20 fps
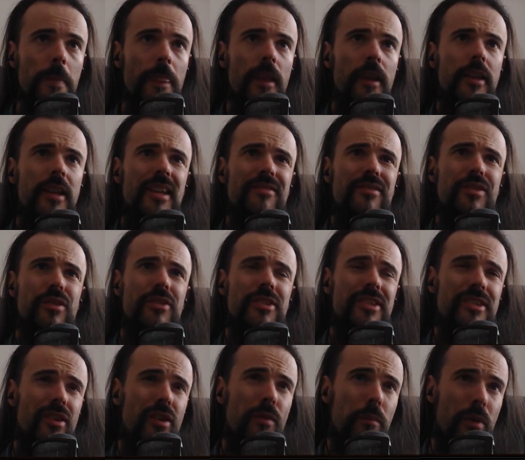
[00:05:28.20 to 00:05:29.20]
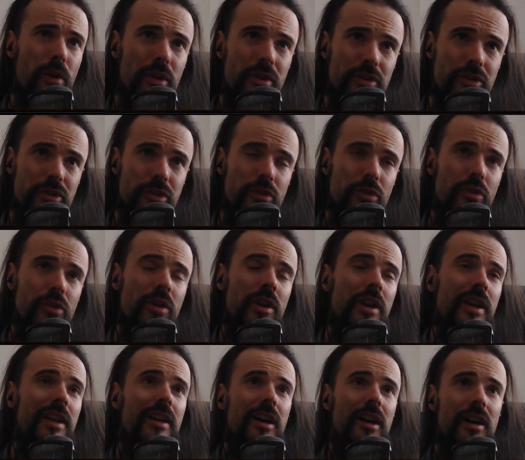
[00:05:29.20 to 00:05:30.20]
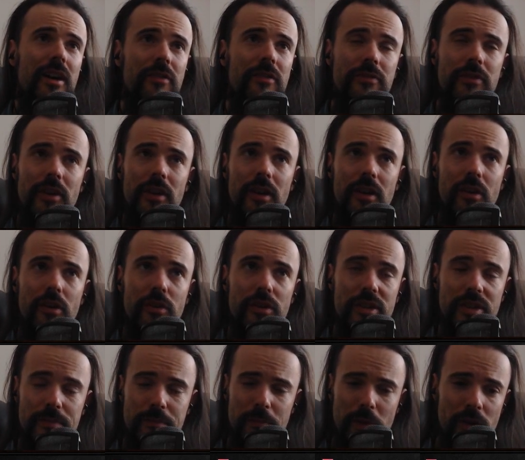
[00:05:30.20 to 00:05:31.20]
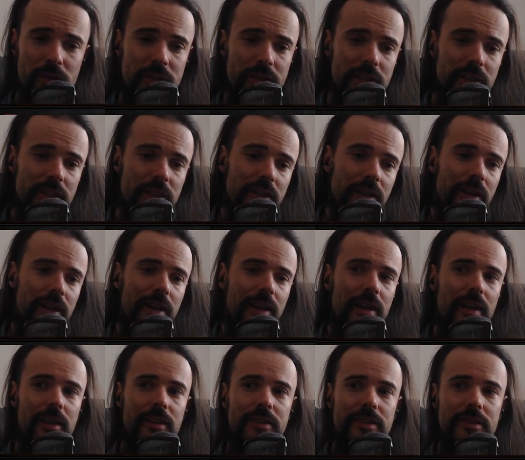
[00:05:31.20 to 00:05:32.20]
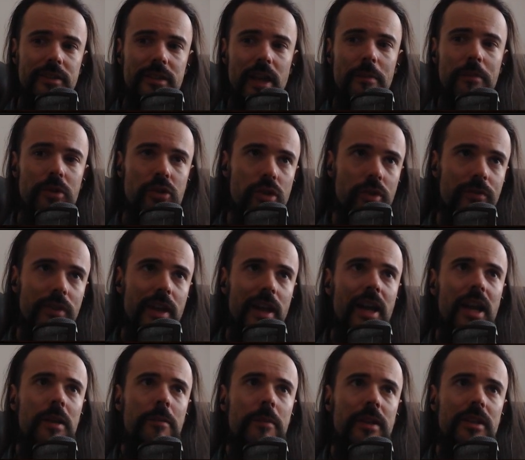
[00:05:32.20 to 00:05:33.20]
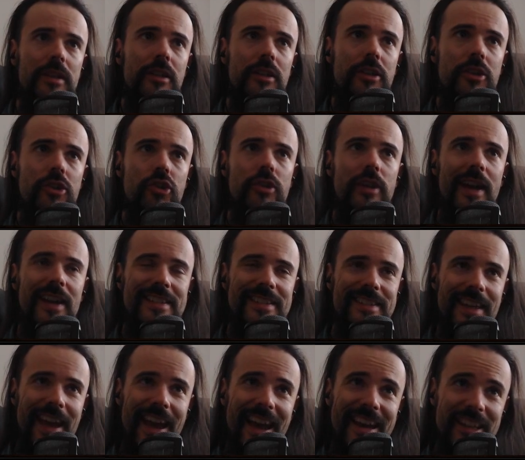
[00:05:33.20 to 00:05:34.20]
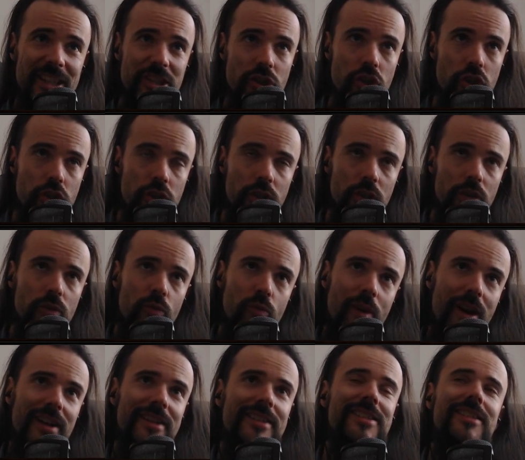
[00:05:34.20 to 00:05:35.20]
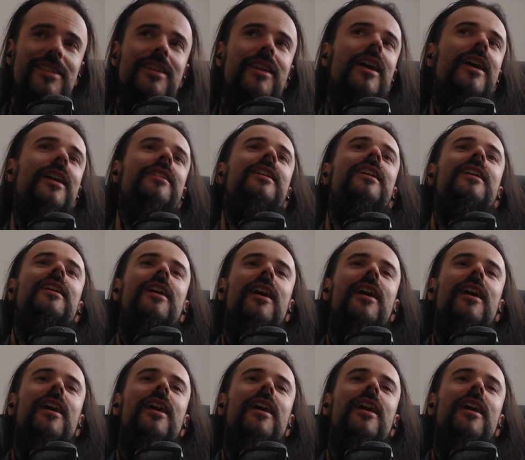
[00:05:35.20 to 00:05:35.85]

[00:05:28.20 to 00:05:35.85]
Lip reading: gives you 0.2 of corresponding damage of the element leached as energy shield once again.